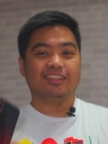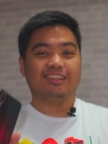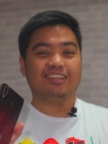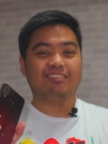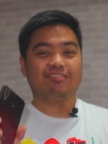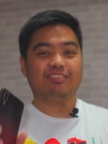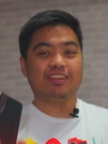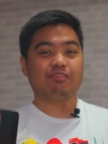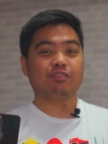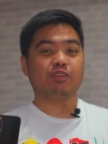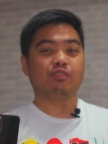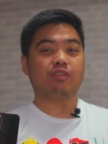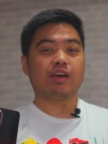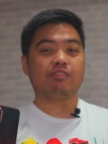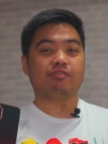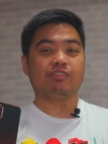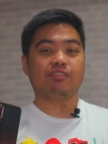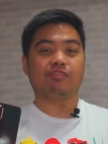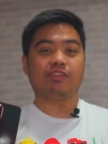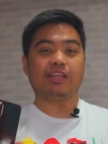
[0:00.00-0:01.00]
The Vivo
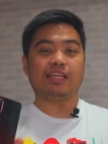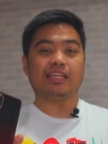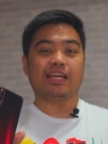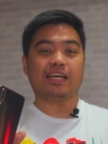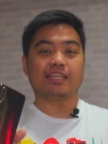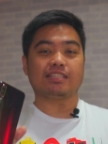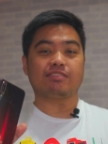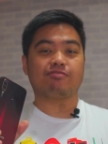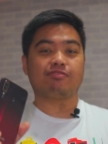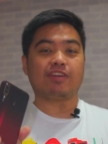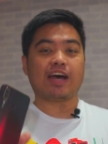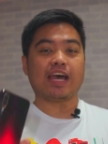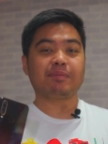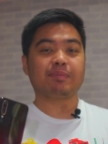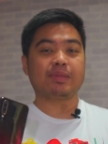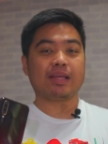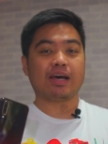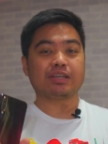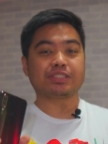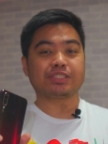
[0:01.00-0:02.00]
Y15 has
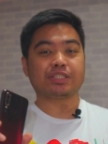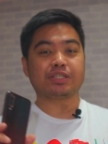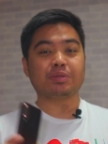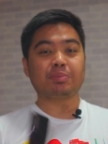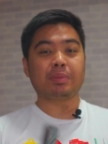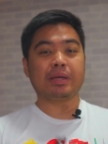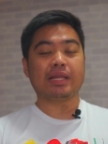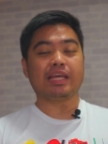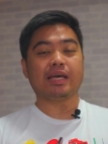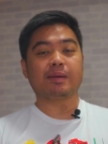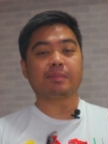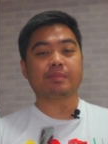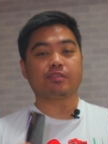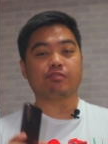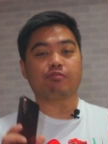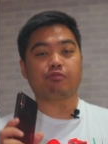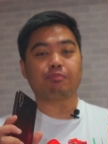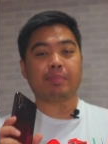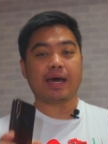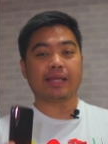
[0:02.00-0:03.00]
5000 milliamps
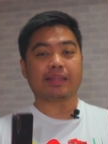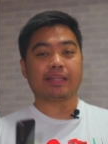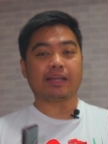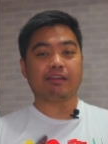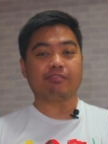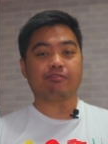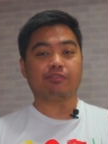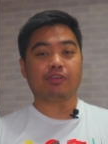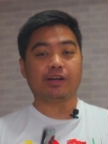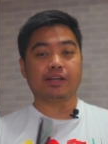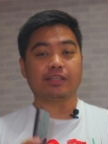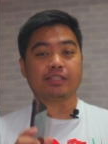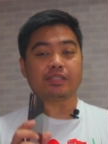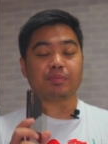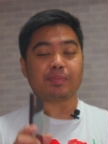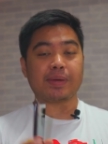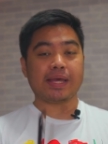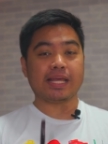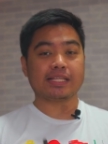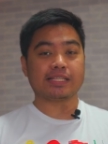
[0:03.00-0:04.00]
of battery for its
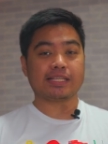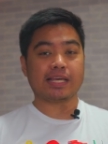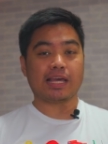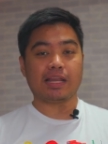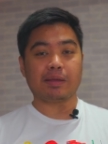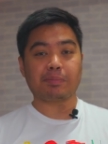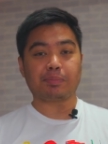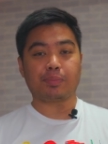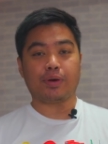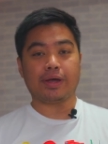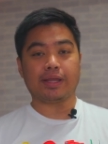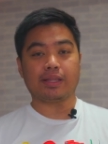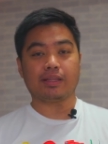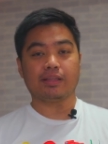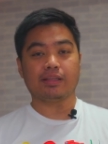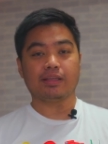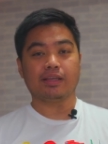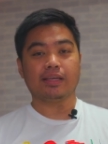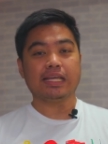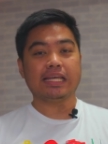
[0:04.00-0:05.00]
main selling point.
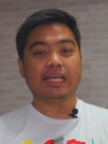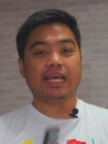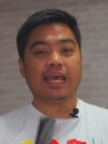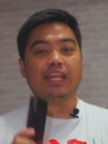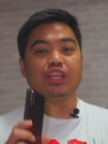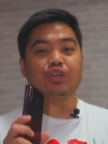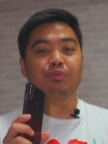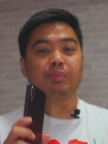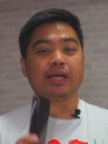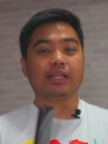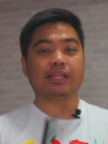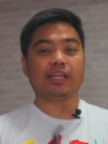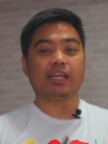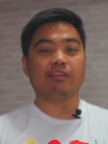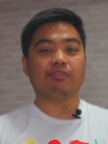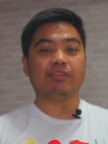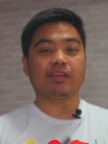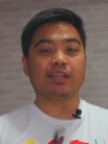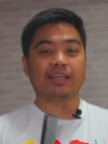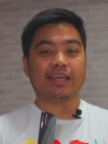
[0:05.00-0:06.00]
And you might
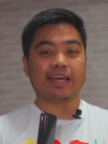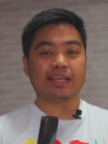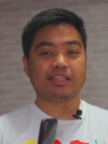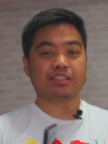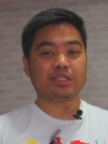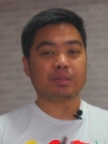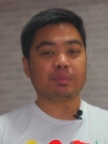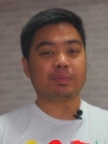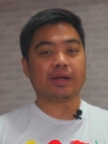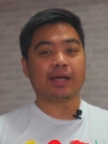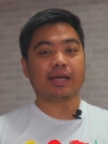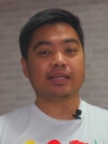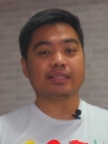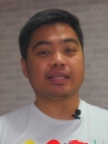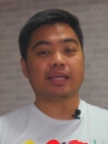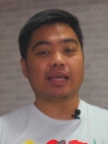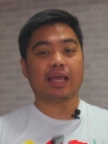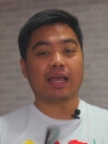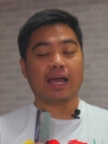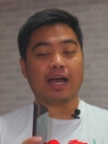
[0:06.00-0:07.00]
even get surprised
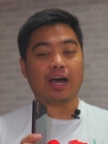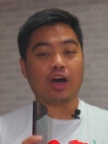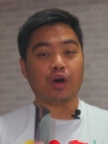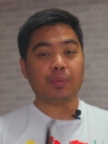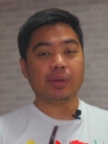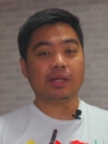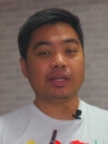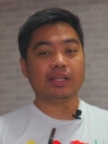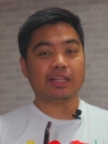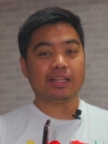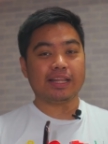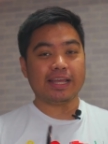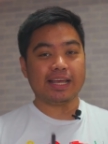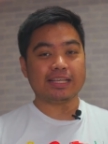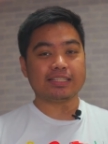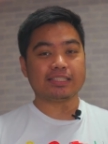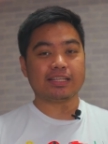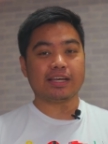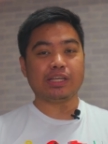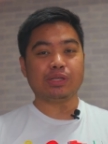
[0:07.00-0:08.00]
how many
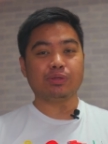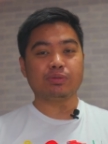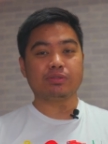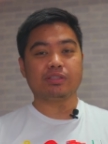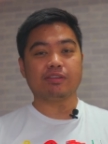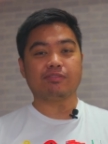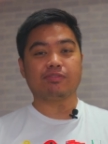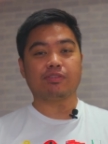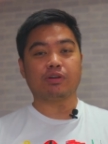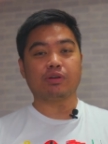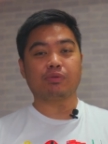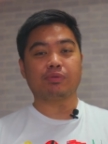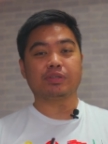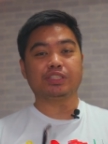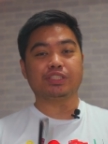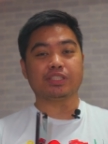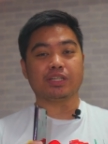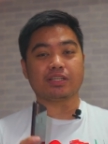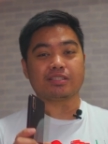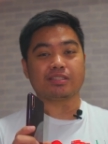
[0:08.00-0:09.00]
days I use the phone with
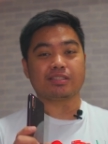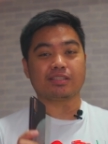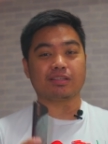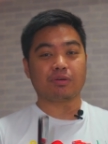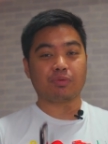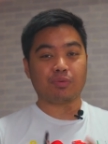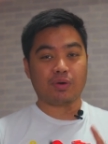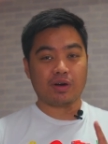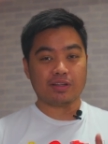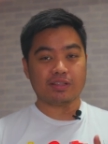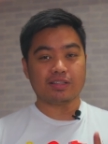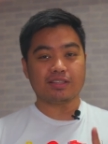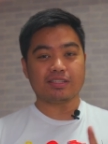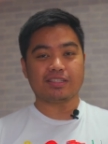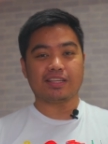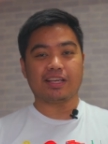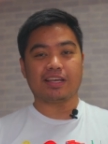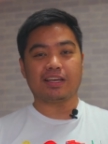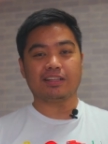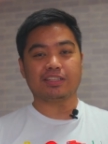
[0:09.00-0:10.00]
just one
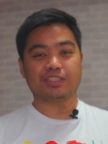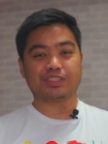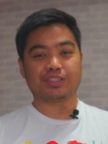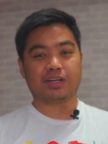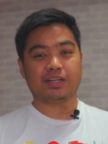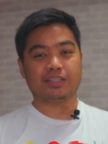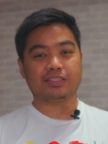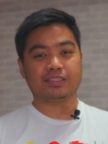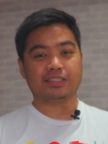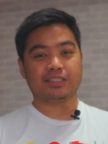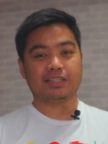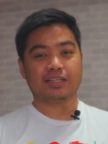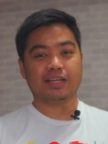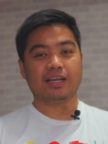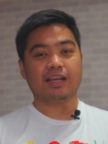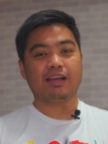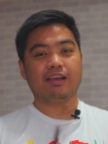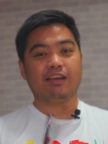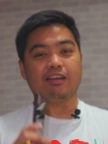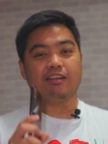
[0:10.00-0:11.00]
single charge.
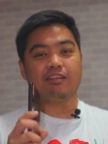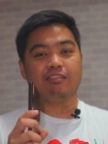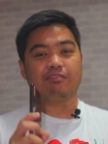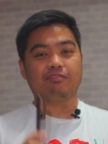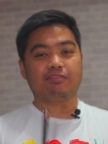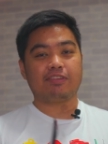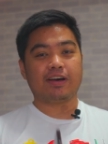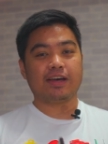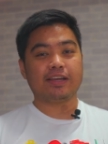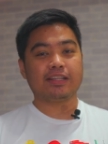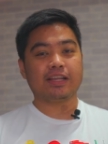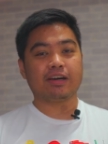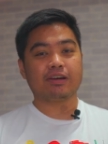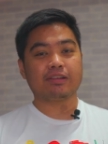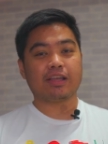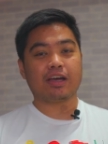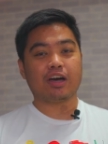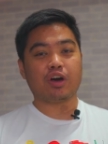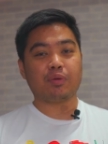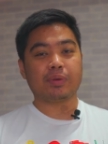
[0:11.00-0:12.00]
Find out
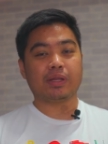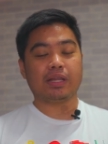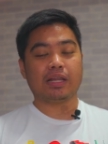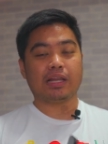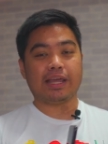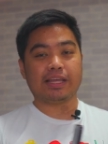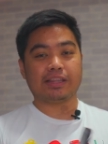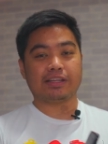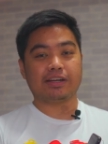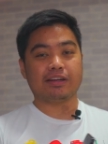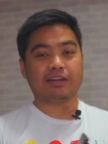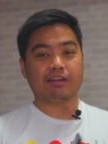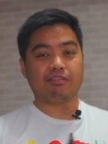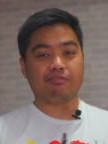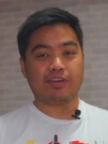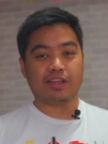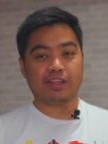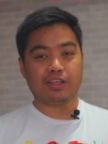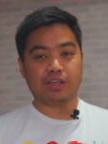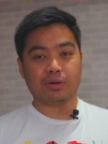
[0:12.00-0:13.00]
how many later in the
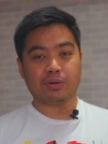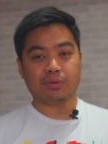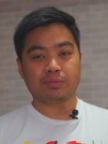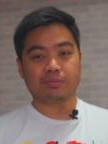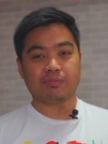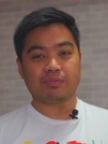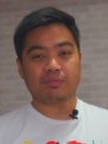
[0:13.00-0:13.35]
video.